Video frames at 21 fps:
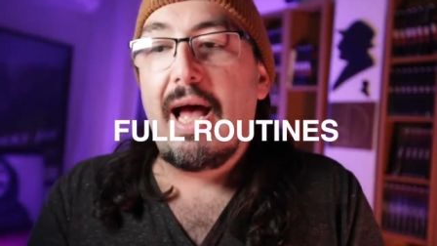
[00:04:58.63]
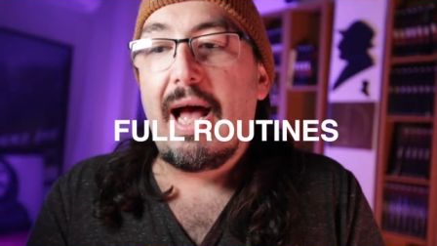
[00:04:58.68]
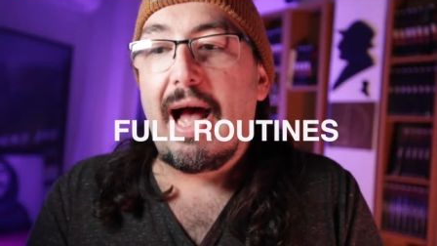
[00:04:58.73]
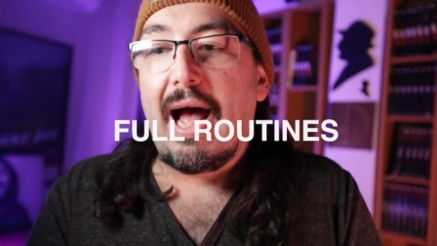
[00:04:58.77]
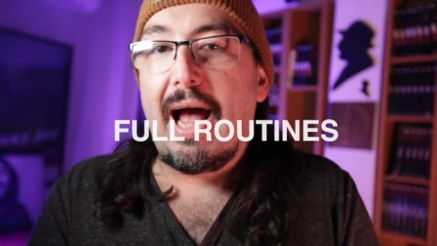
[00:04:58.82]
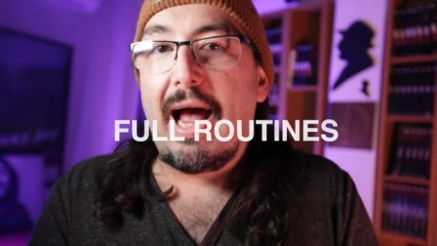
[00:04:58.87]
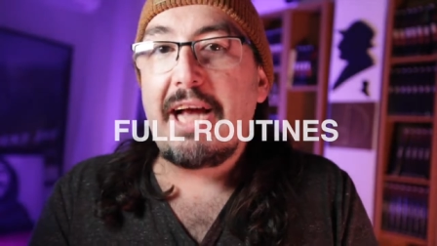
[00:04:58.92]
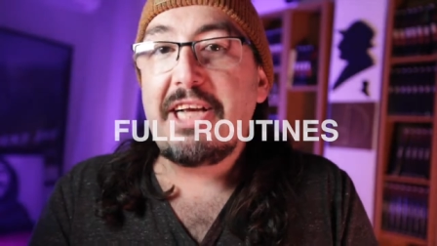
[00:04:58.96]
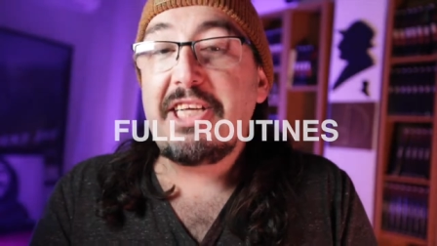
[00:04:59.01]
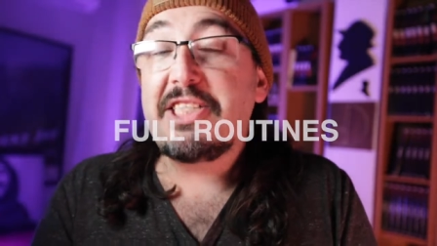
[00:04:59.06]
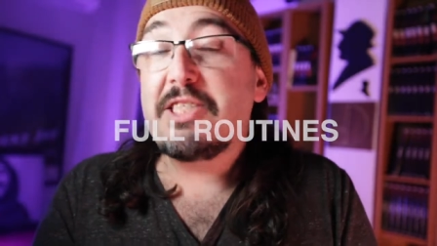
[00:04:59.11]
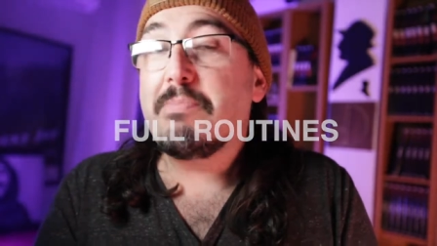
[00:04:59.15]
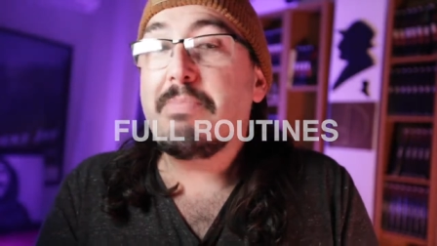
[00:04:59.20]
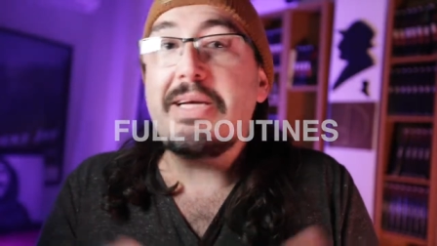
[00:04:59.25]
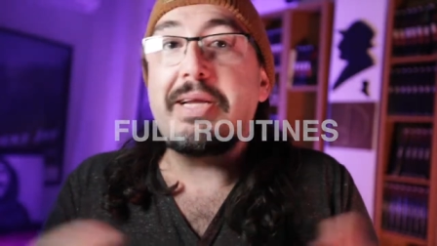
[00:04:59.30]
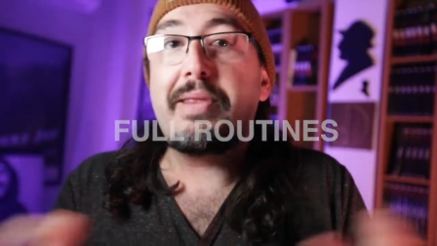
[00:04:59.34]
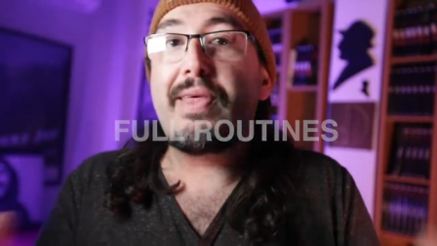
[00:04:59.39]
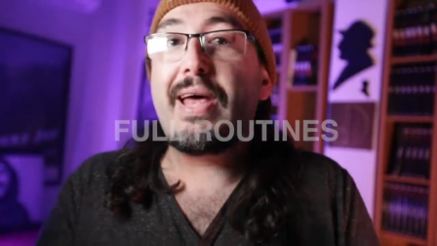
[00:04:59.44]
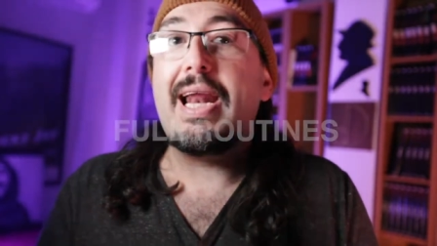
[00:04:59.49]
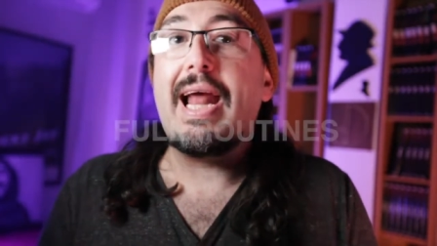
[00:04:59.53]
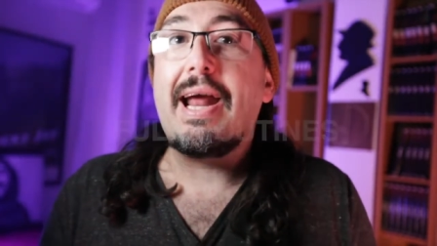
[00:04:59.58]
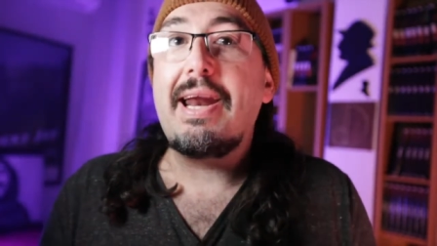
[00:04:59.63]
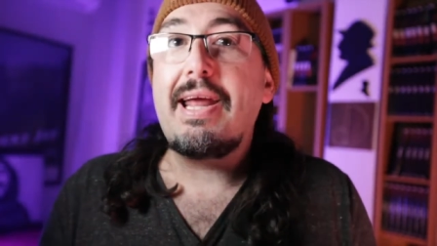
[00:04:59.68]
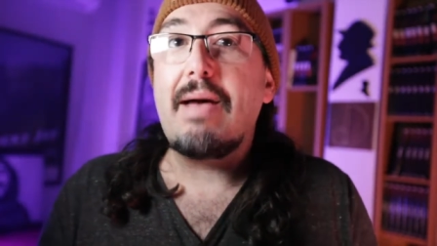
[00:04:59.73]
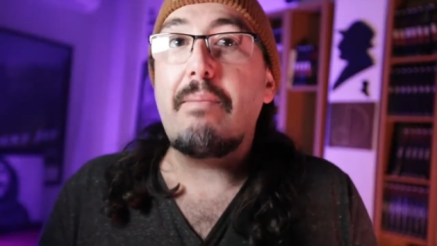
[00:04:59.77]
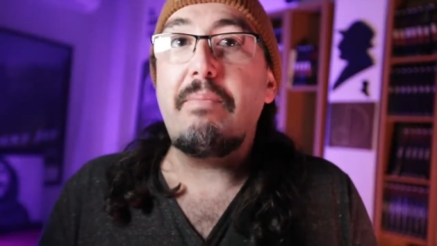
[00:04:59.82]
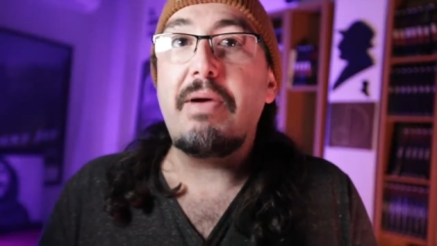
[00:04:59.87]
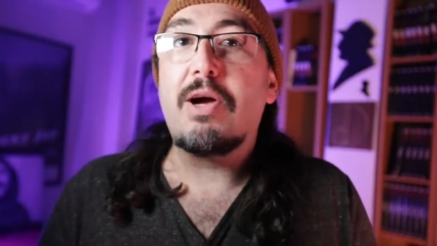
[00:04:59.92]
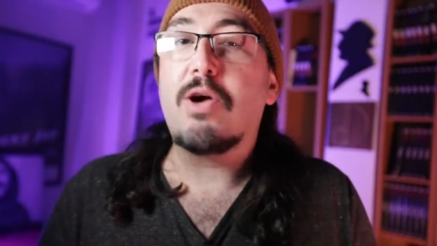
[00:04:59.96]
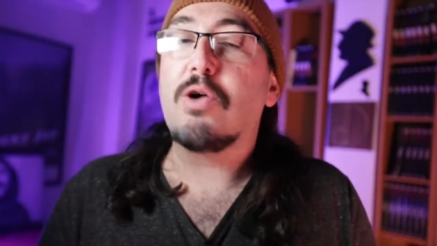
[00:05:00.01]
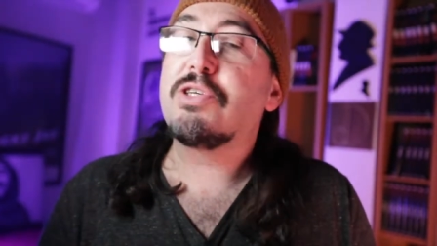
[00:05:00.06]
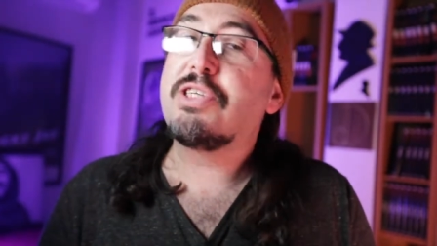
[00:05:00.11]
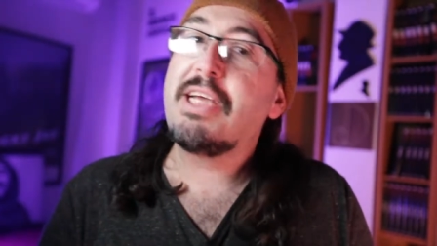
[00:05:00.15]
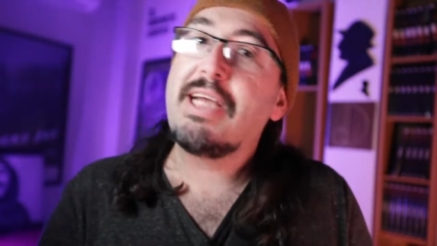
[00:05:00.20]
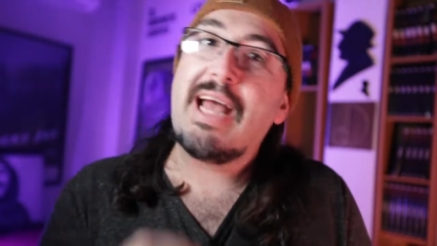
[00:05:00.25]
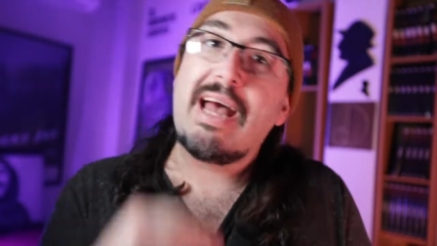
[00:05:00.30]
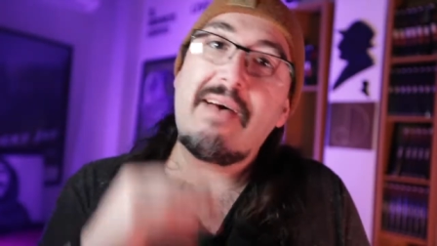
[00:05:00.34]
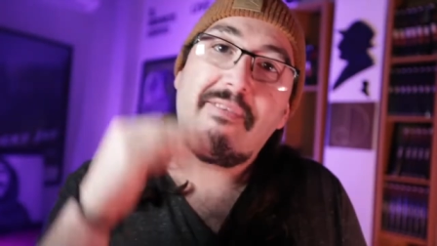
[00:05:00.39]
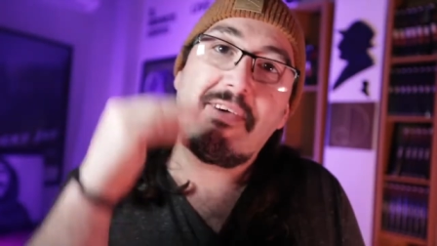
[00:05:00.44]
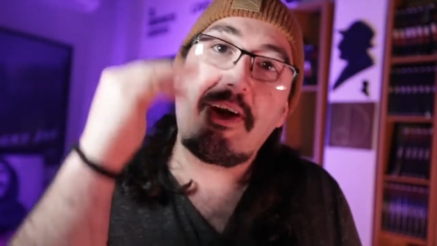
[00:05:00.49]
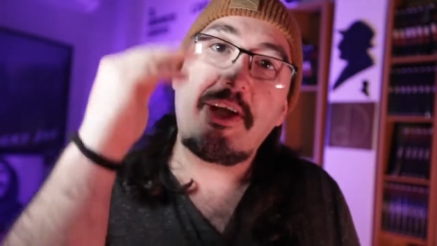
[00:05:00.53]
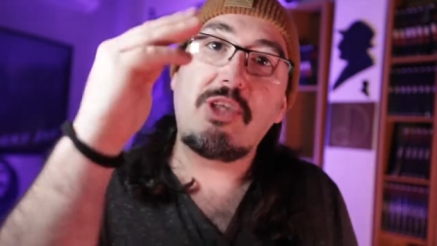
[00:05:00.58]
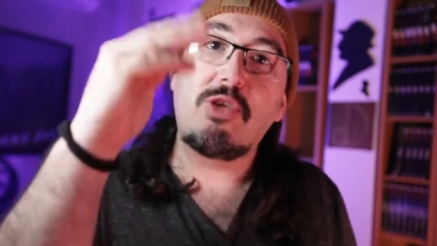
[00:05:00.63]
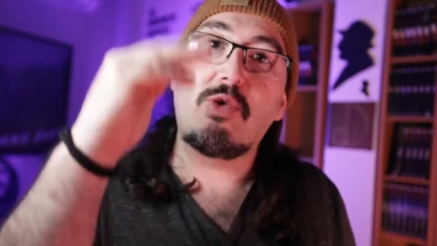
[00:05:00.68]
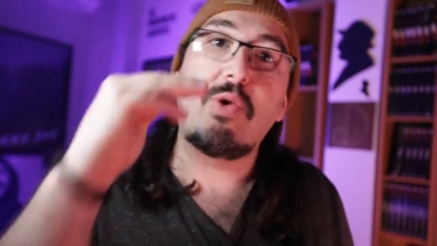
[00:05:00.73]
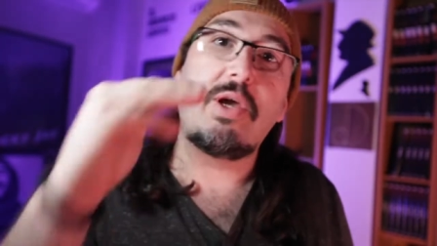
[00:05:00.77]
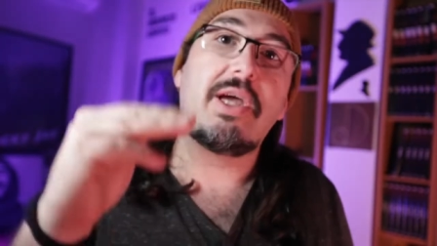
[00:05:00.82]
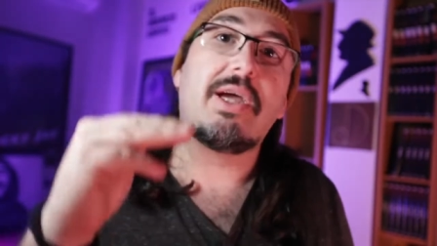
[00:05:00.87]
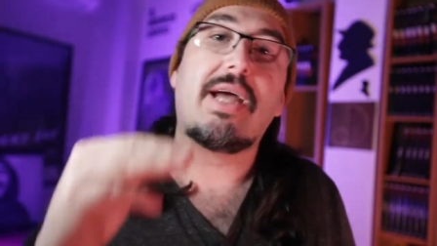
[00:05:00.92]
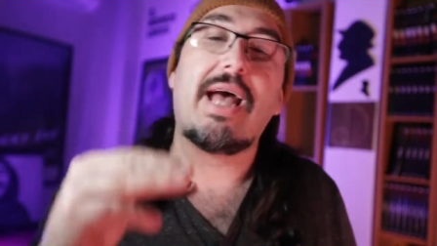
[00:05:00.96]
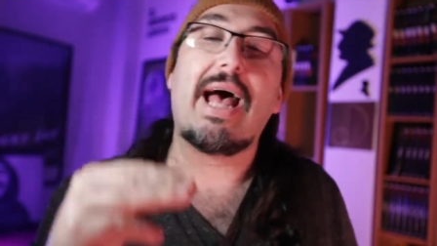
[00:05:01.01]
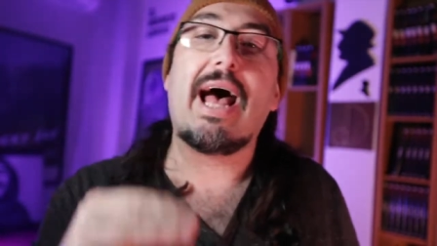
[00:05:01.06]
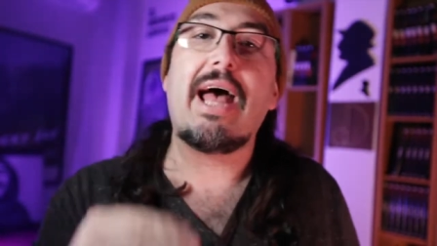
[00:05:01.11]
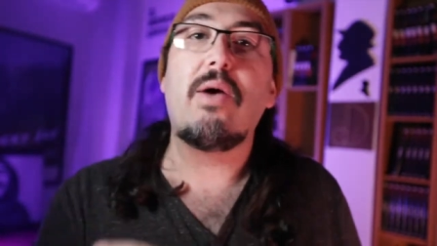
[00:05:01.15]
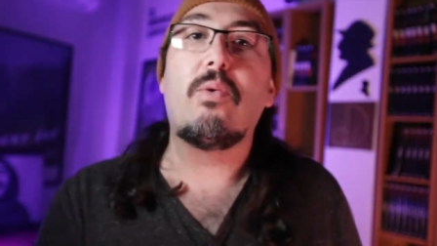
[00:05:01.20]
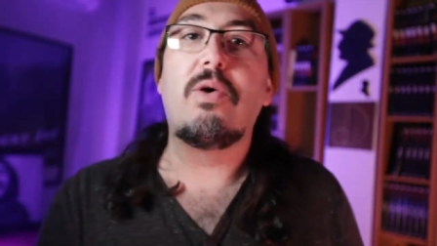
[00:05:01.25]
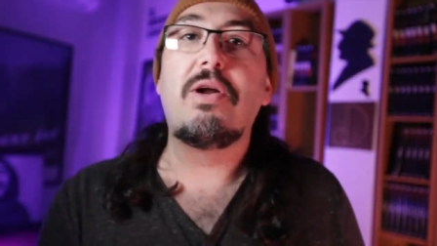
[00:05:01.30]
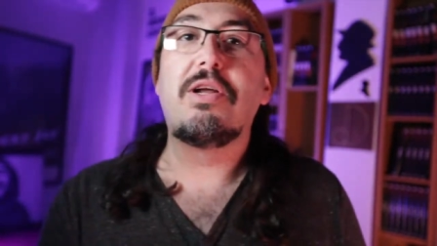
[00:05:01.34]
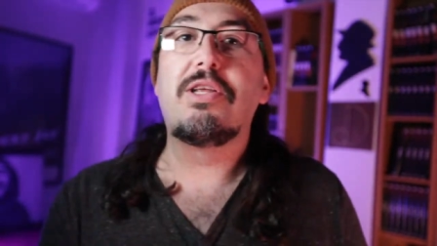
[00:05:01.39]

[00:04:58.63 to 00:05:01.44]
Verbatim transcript: Uh, it's miscellaneous because in every trick I will